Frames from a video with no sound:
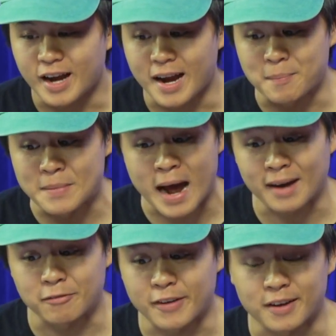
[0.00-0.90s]
I am
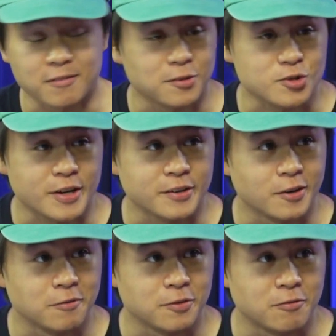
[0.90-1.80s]
not a fan of the trend
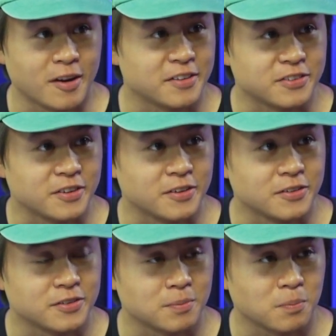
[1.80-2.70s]
of
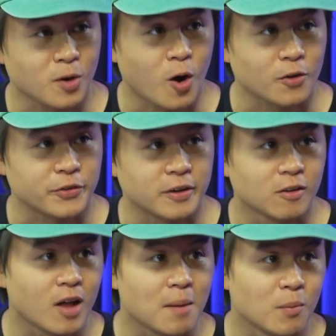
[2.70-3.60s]
devices costing a lot